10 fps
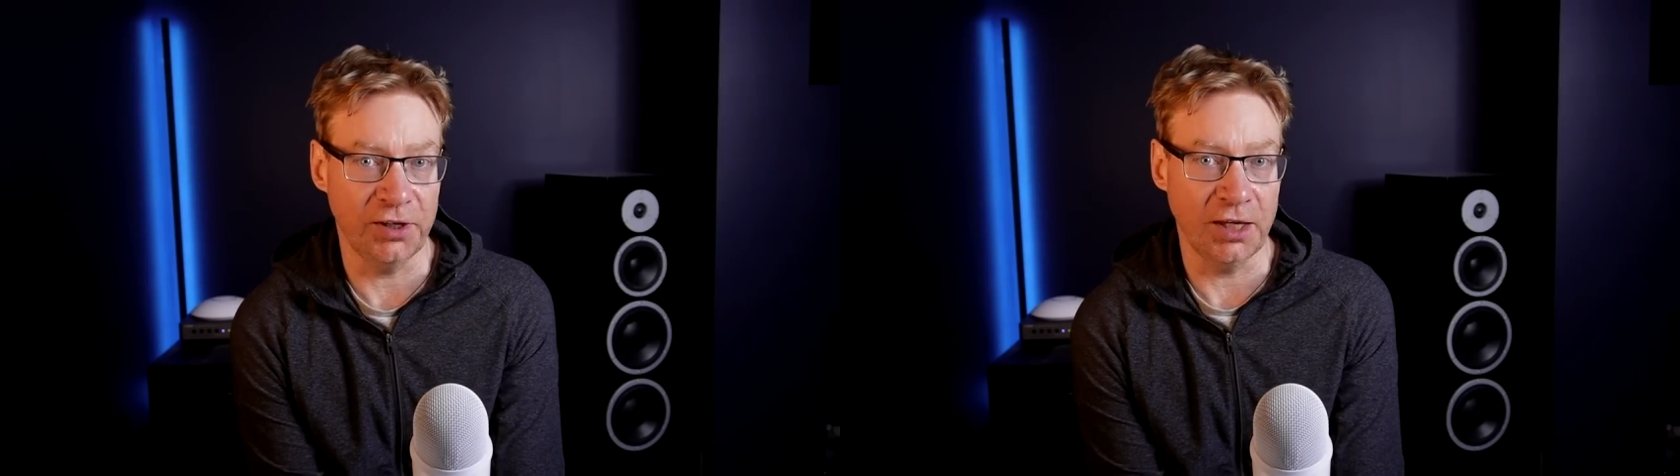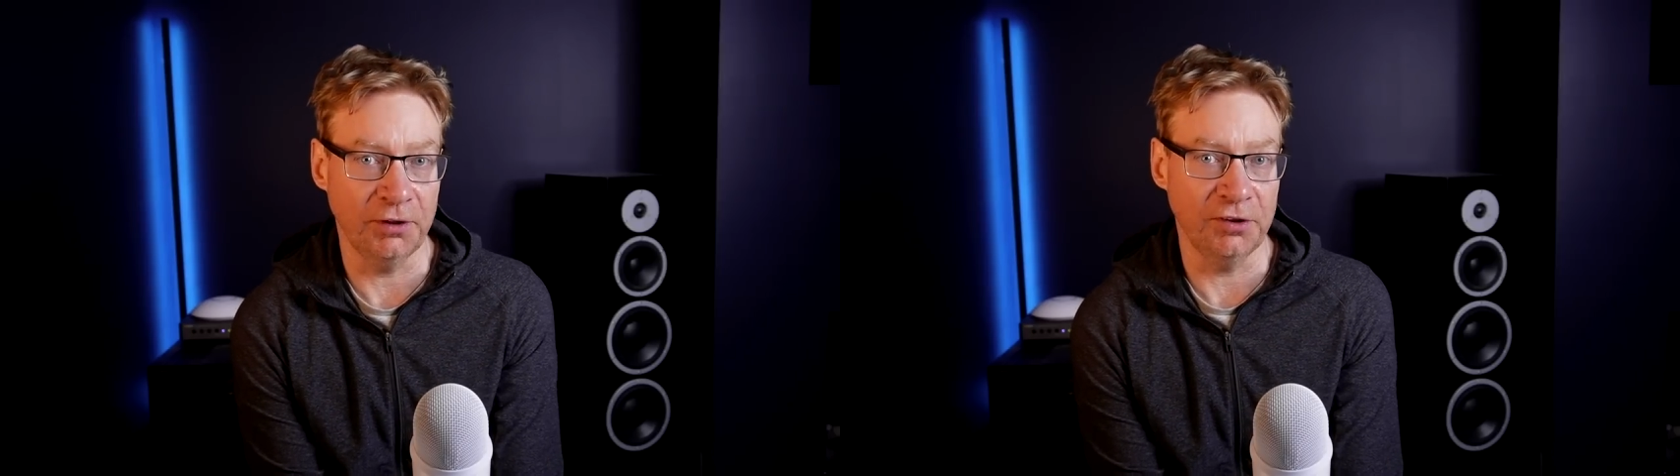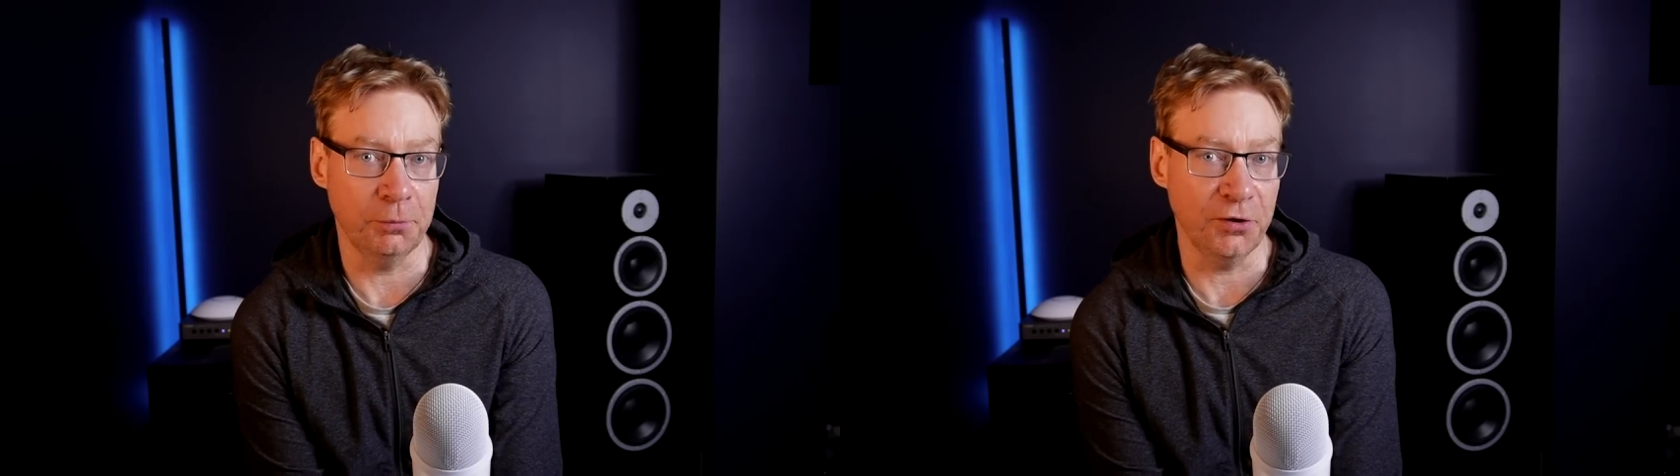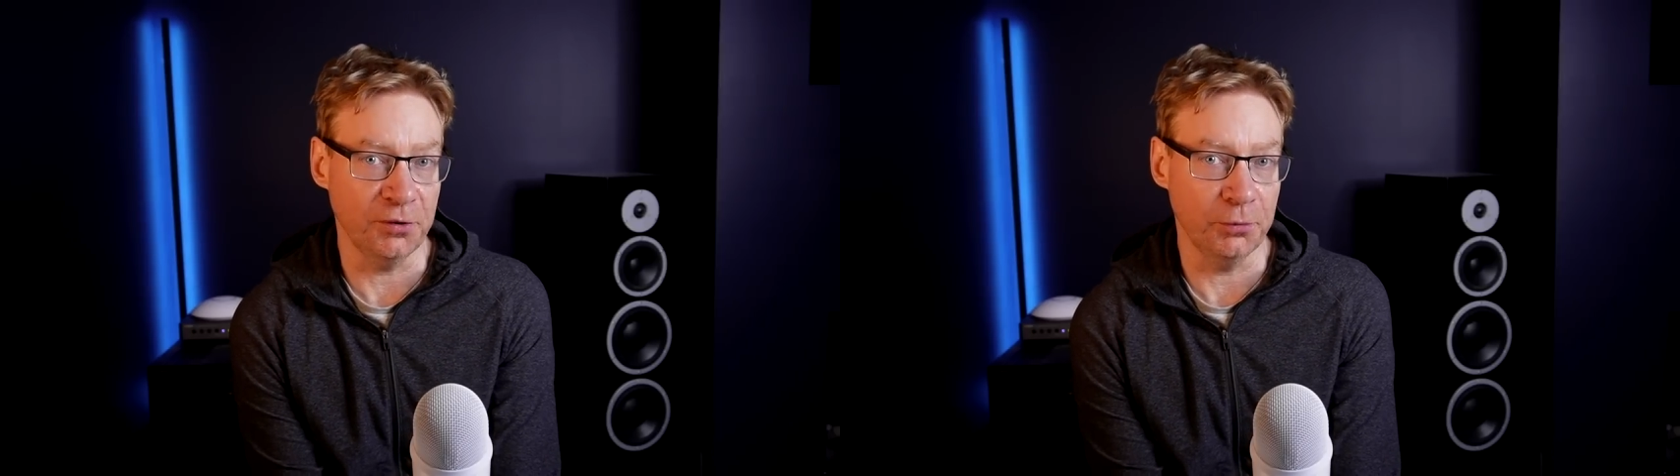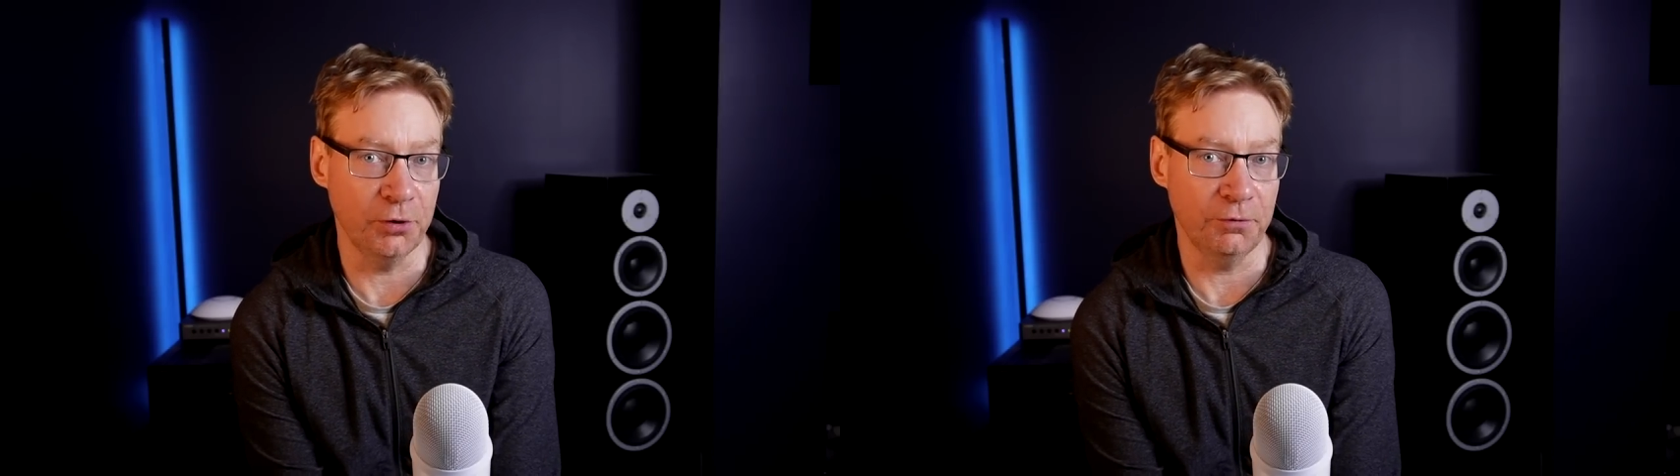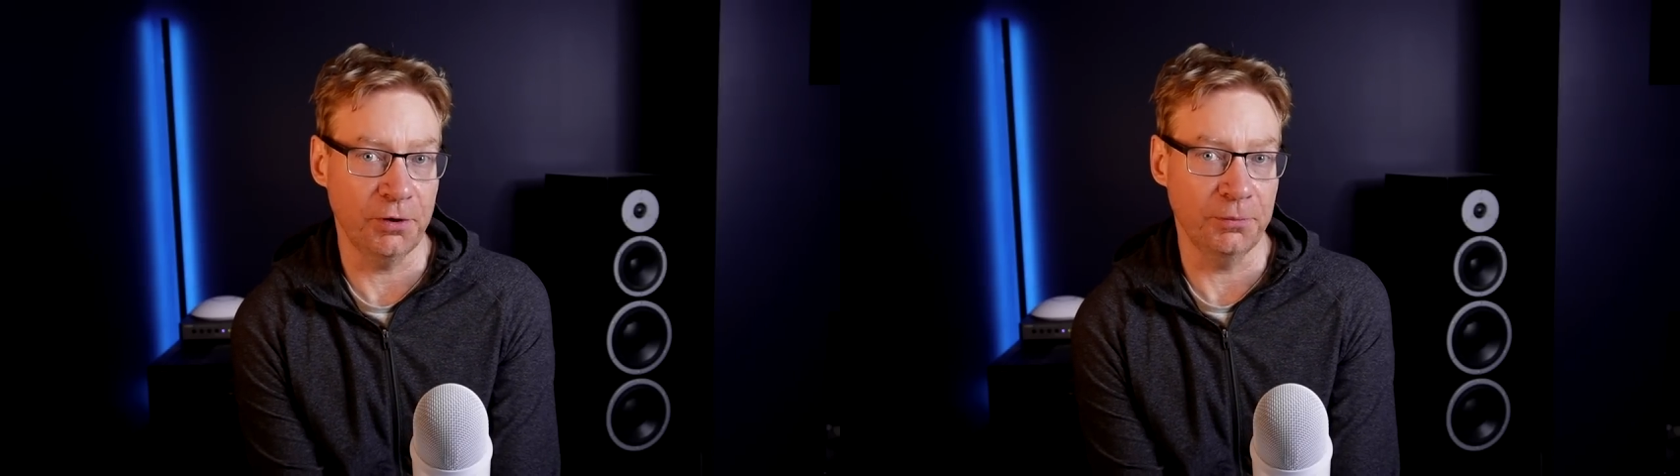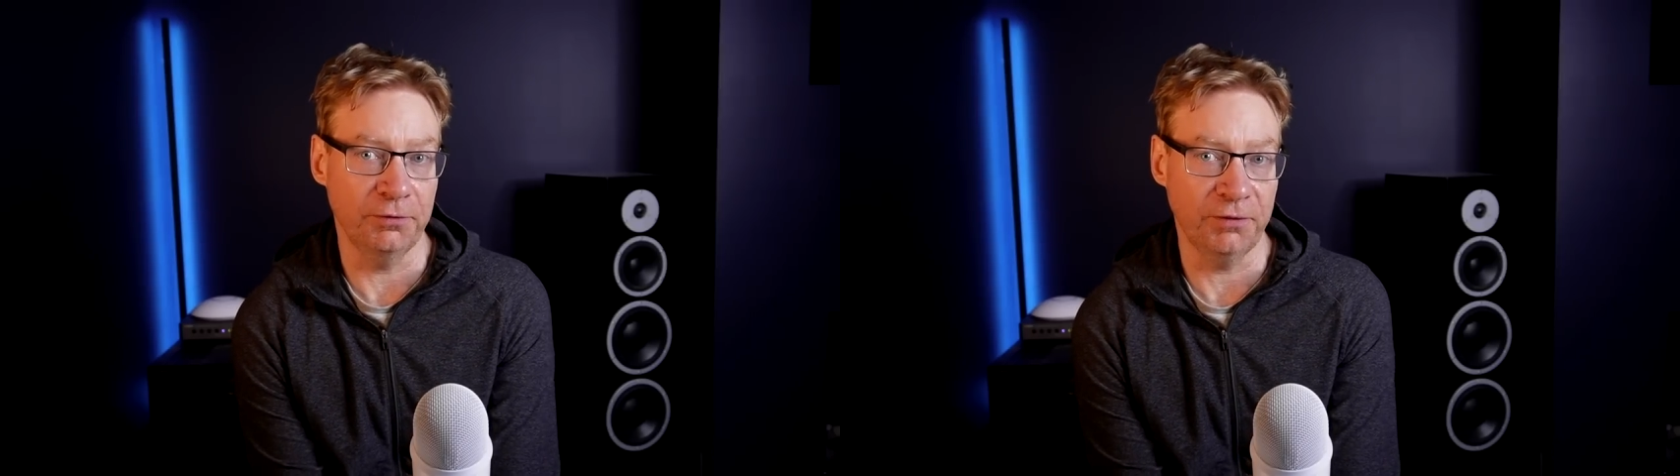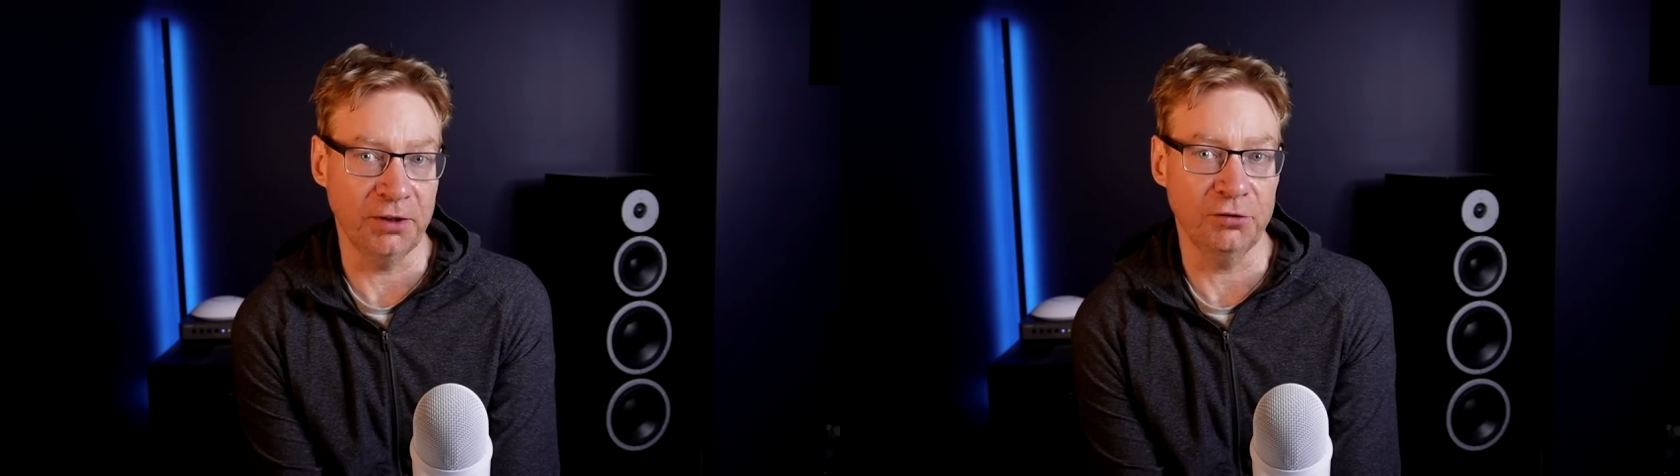savings possible from the
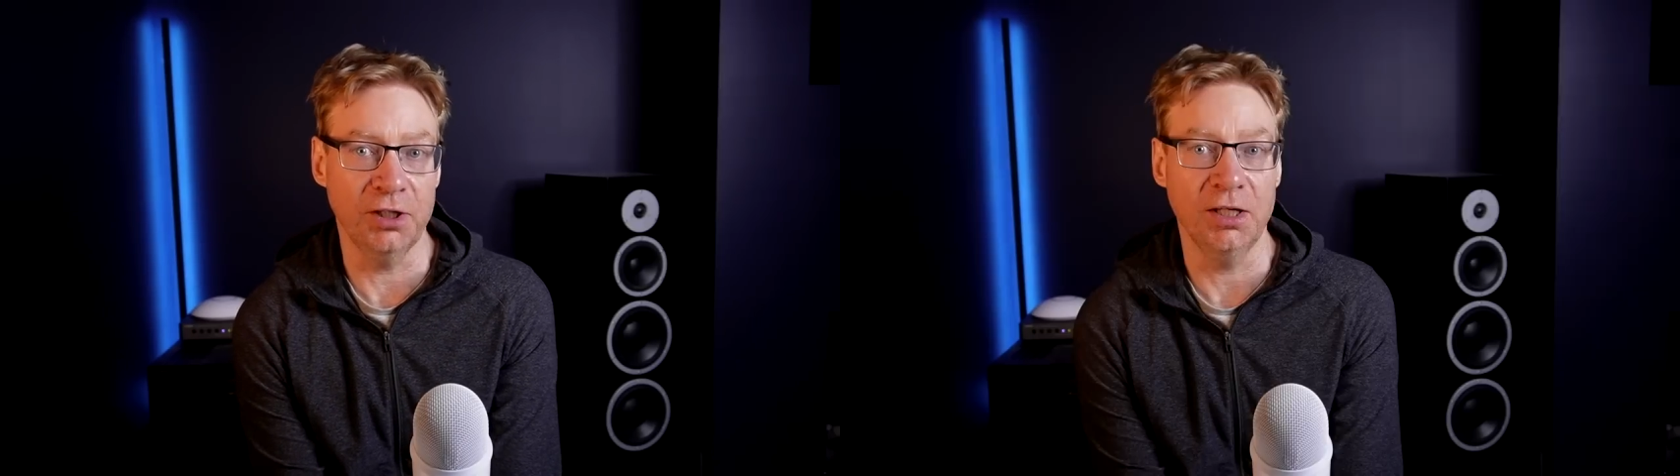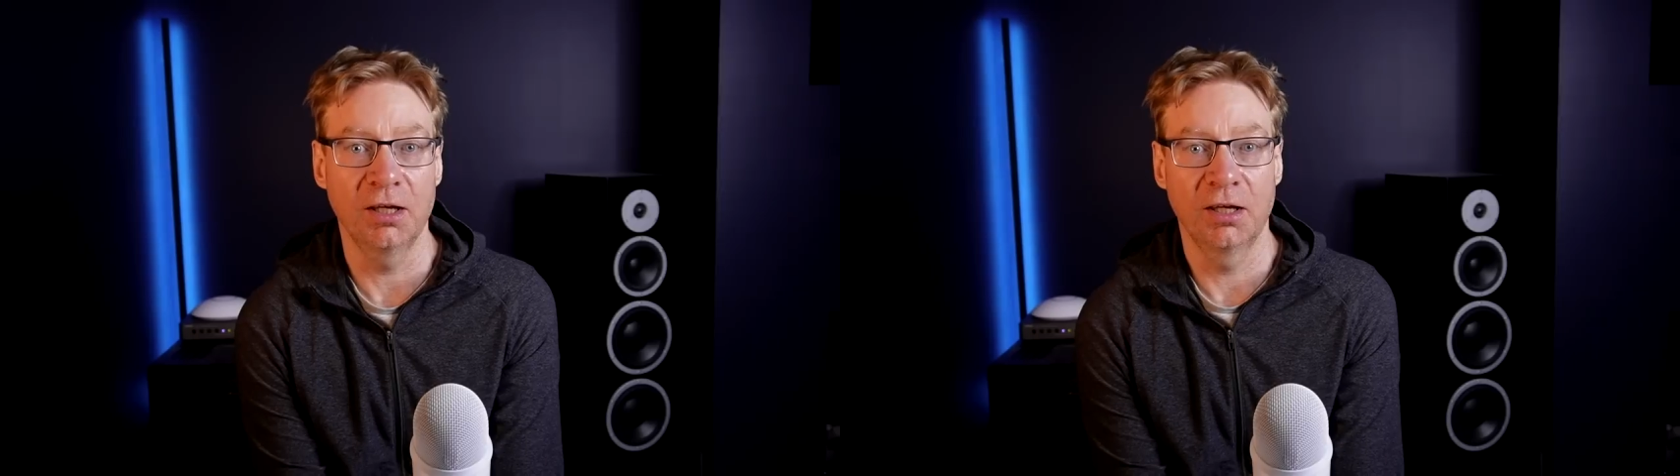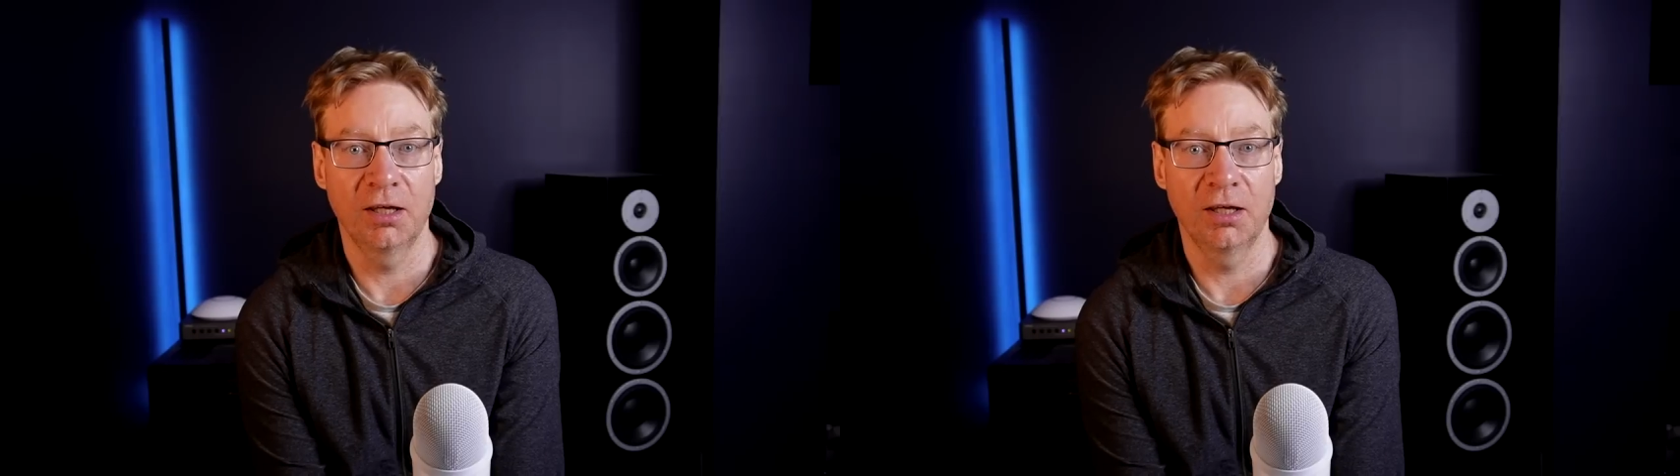factory,